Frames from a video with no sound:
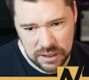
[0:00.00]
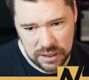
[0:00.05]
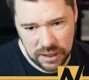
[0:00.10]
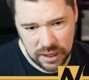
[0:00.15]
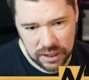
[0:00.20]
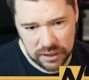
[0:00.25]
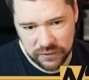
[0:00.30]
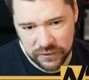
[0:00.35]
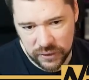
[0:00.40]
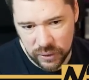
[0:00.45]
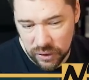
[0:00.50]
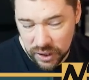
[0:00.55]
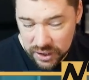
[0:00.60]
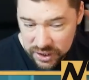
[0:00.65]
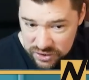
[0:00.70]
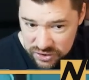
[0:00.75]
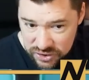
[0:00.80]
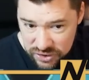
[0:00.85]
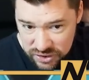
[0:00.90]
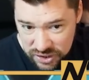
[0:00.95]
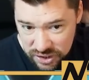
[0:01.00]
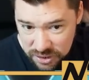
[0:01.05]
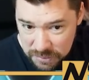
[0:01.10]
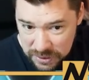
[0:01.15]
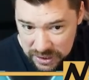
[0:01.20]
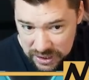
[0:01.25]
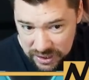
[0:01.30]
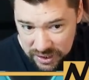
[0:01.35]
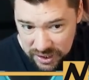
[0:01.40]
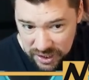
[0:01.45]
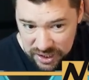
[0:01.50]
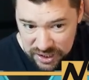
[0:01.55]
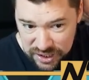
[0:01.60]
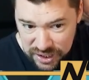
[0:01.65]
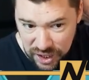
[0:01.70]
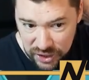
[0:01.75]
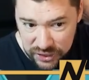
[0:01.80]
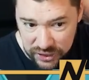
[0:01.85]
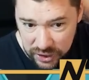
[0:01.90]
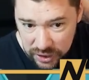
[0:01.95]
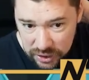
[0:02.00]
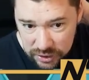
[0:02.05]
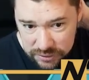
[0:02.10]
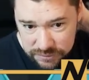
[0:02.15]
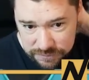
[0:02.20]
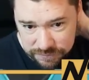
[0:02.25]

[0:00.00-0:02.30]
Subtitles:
And I feel like it's just going to be another...